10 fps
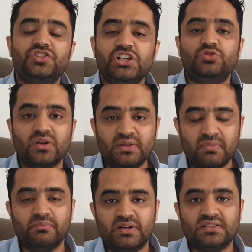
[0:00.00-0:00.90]
The G20
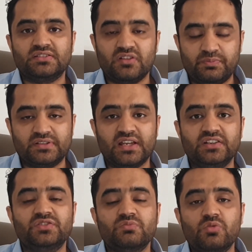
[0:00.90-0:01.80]
members
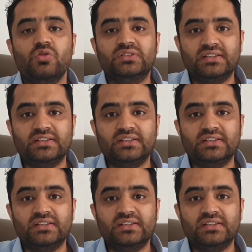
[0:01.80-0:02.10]
represent more